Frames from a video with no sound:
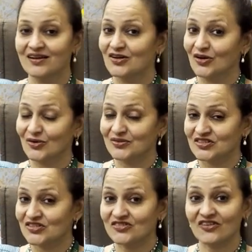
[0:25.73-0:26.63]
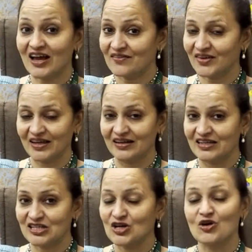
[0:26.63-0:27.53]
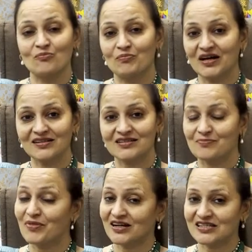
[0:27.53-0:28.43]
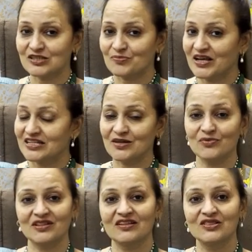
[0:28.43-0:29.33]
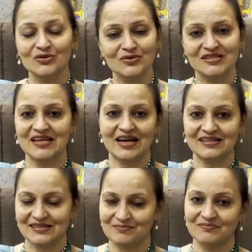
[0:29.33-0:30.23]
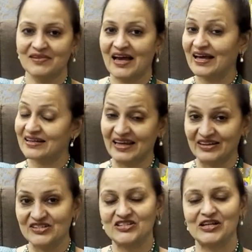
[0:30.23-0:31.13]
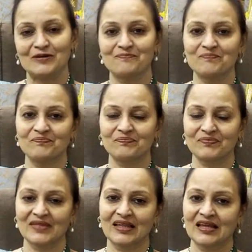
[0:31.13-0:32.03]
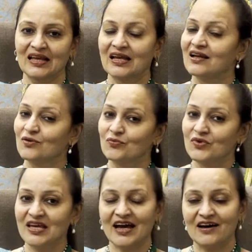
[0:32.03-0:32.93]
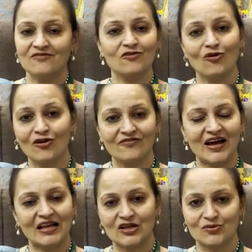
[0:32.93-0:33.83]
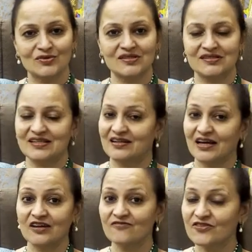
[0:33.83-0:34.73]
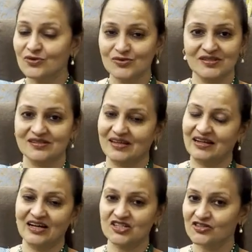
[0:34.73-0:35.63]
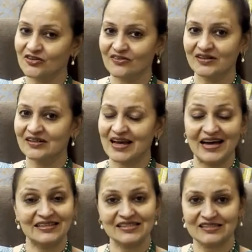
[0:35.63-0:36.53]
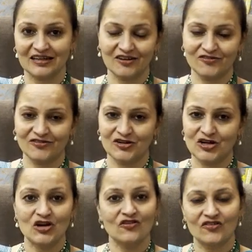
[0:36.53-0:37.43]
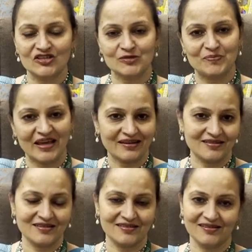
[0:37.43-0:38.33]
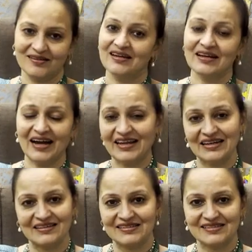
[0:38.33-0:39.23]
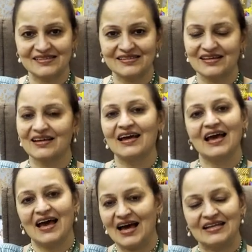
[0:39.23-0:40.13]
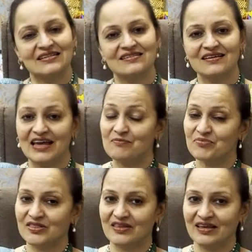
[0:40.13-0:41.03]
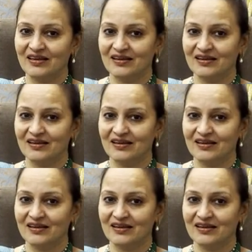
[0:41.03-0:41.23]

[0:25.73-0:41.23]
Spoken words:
not just thriving in it, but participating with enthusiasm and energy. We have core values that are infused in our children and staff. Respect, kindness, and empathy